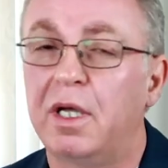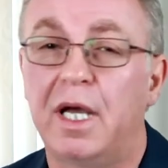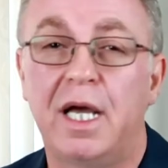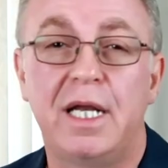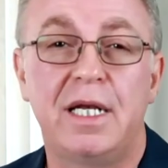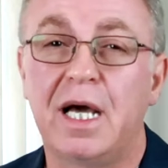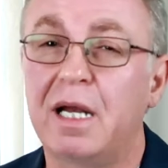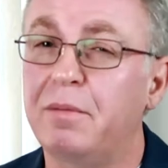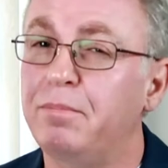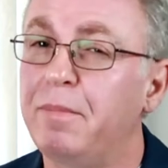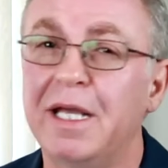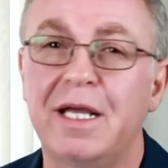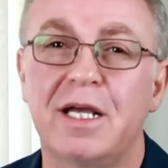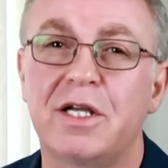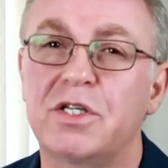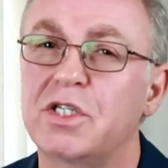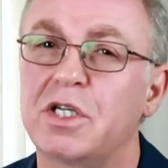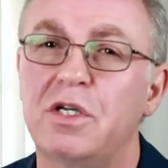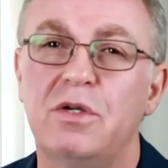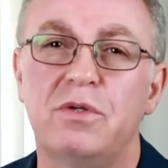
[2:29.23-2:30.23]
and not make
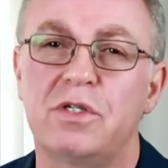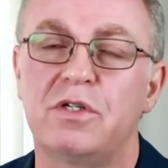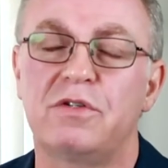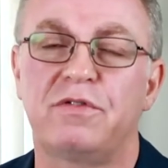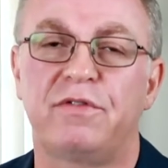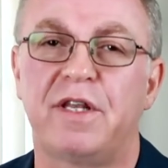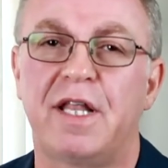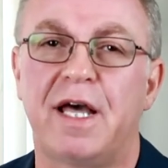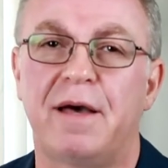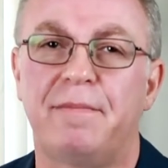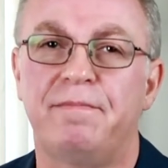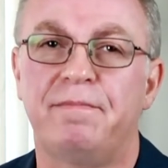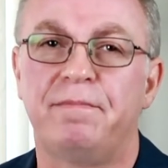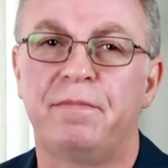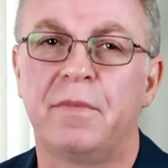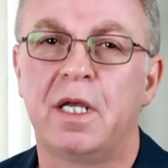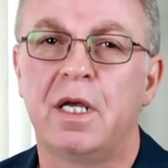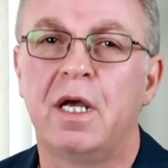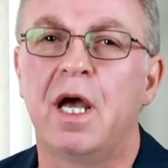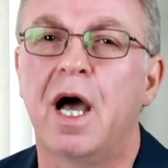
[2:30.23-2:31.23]
excuses for them.
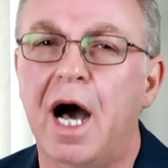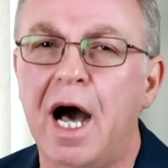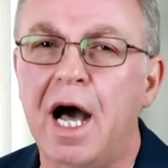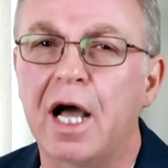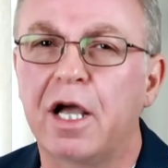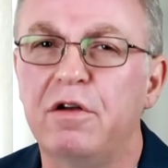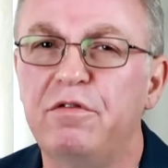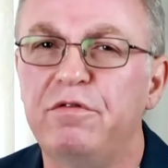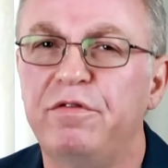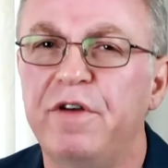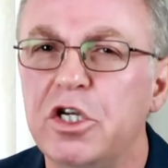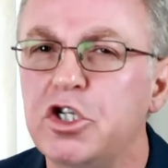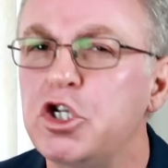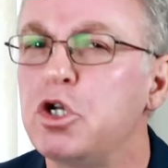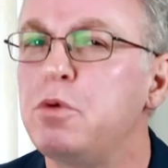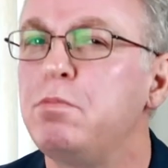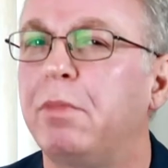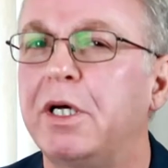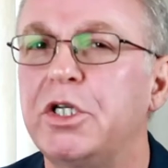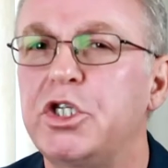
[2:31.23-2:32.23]
Our
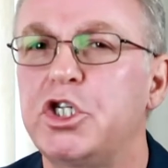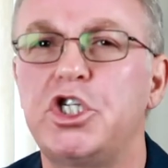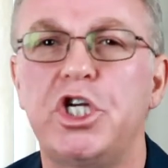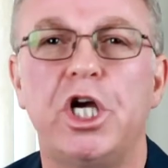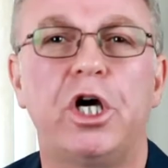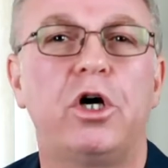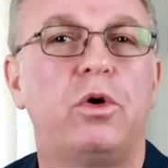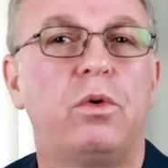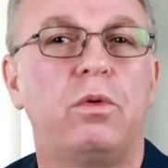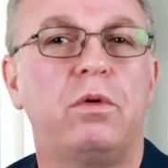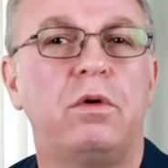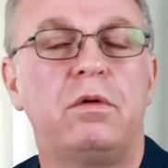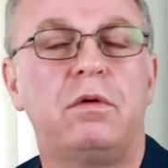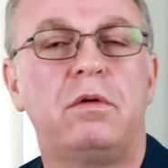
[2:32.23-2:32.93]
conviction must show.